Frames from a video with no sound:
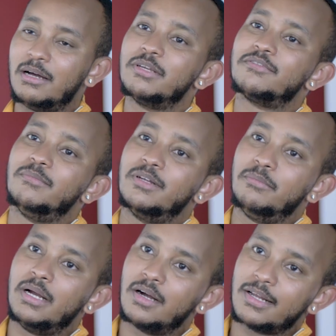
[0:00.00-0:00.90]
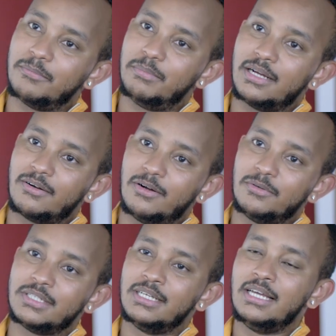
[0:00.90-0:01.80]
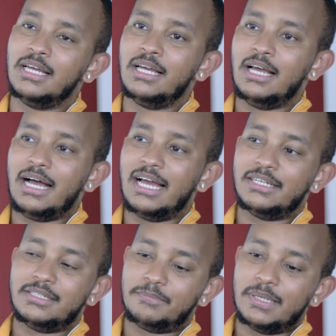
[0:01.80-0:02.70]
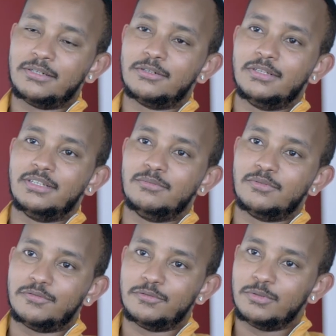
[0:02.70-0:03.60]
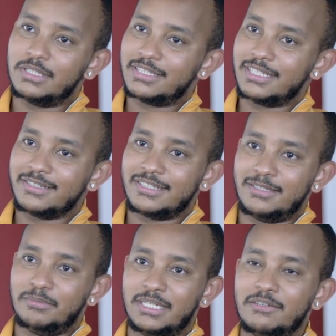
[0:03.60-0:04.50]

coming from an American background, I depended on them for food and shelter. But